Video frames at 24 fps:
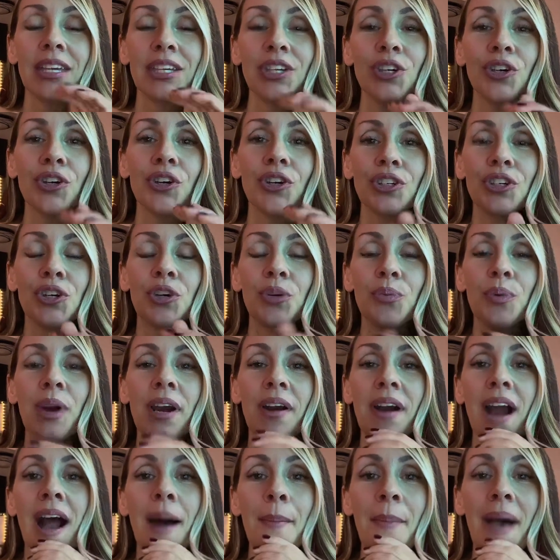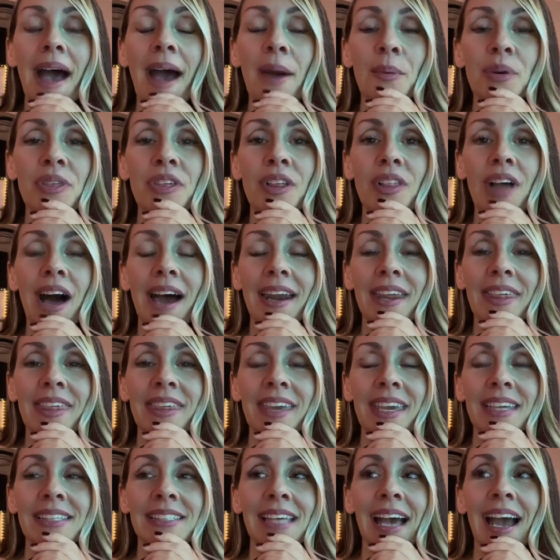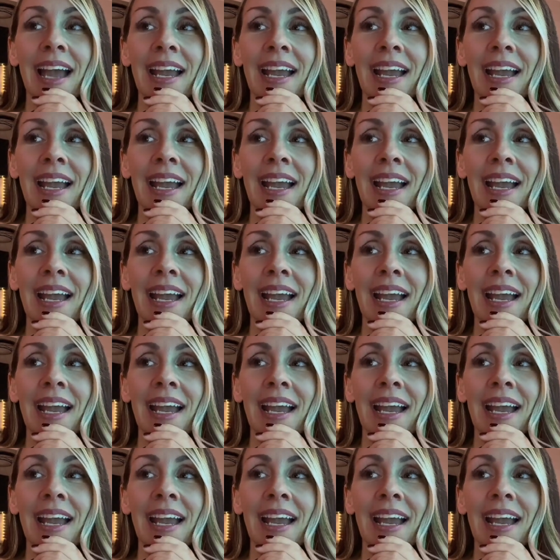you're where I'm at with a lot of things.